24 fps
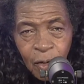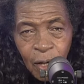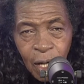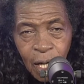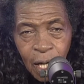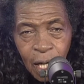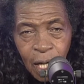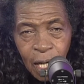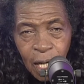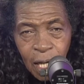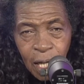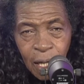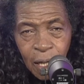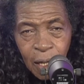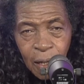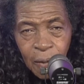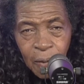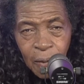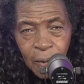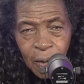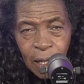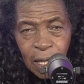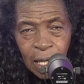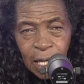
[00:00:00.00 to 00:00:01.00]
uh,
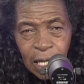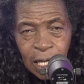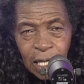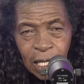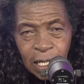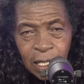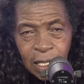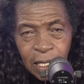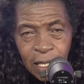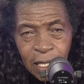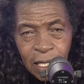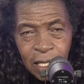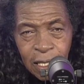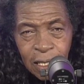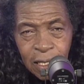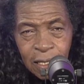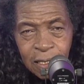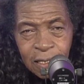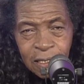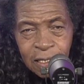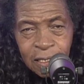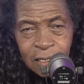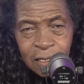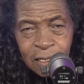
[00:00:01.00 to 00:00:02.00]
he th-
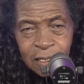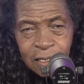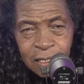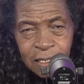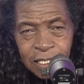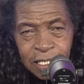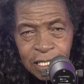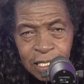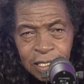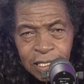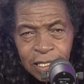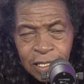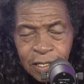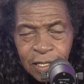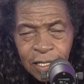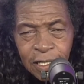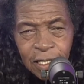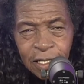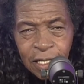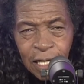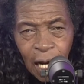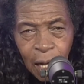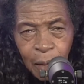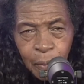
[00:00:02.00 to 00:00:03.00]
Jesus
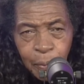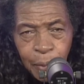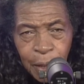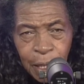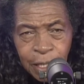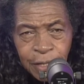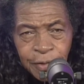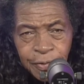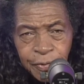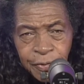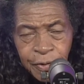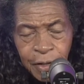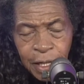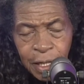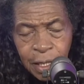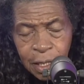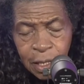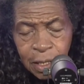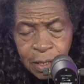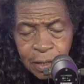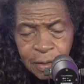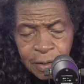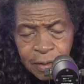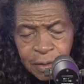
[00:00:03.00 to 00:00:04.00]
is our best
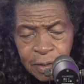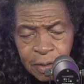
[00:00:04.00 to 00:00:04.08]
friend,